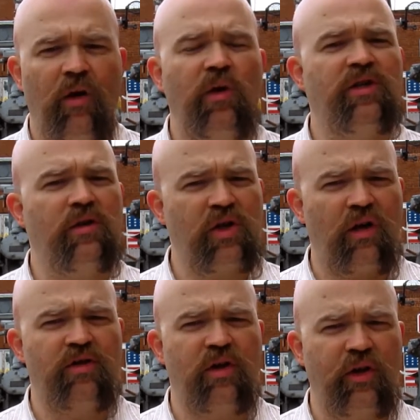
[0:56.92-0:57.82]
which was
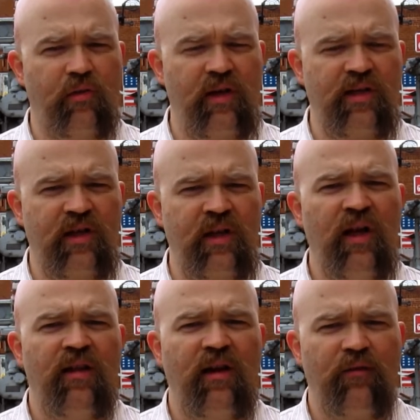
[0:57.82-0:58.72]
also the reason
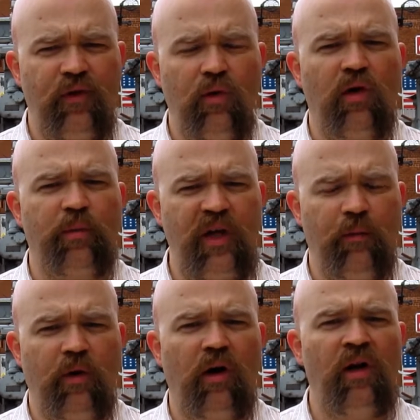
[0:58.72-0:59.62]
that fewer
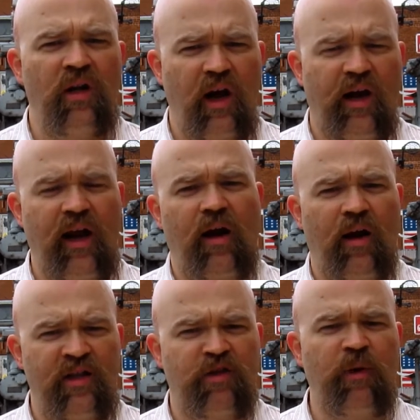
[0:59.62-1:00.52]
people got
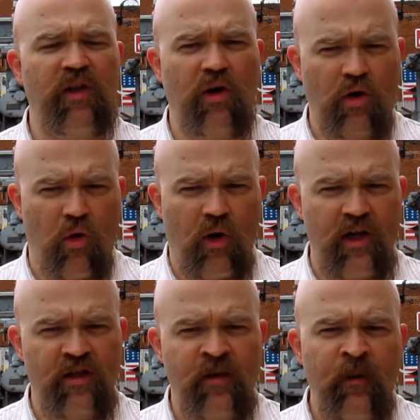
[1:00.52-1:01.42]
out and spent their
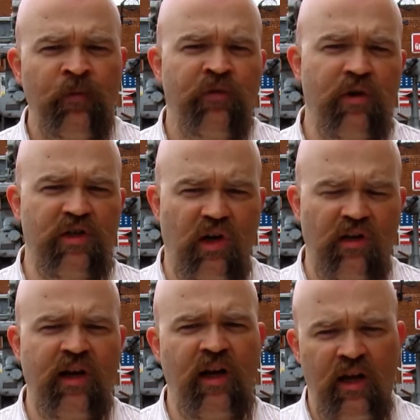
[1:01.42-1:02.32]
coins,
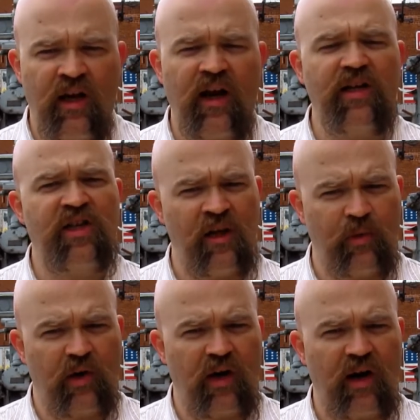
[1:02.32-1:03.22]
resulting in a
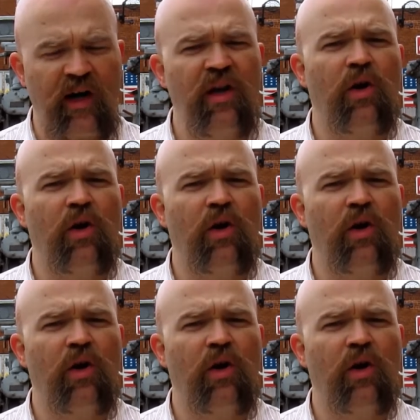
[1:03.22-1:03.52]
temporary